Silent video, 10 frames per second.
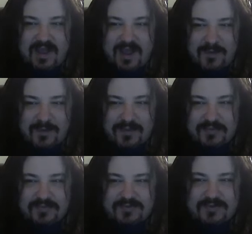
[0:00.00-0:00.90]

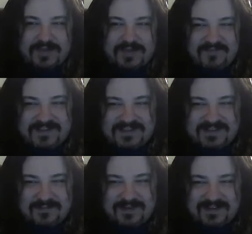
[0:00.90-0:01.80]
Do you keep missing
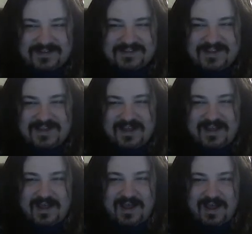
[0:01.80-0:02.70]
the birds?
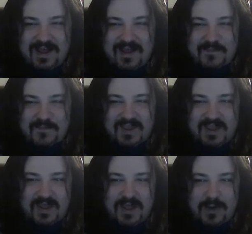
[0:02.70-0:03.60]

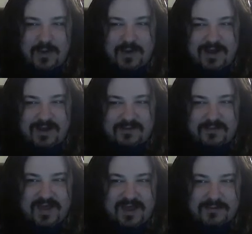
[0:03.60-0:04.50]
How art
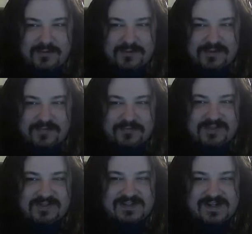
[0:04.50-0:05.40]
thou
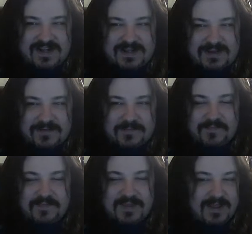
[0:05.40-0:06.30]
today?
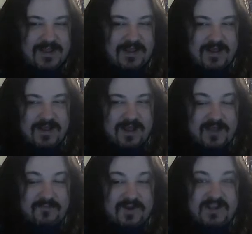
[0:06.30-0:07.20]
I
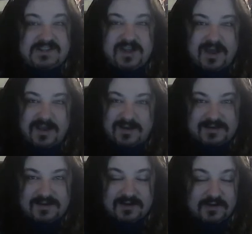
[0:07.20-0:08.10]
am very tired
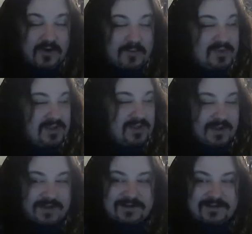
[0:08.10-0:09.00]
and grumpy
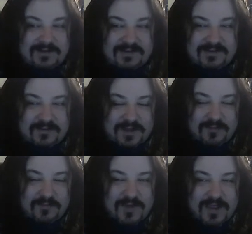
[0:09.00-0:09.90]
and like
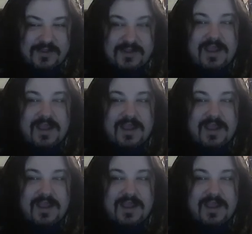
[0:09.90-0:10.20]
vaguely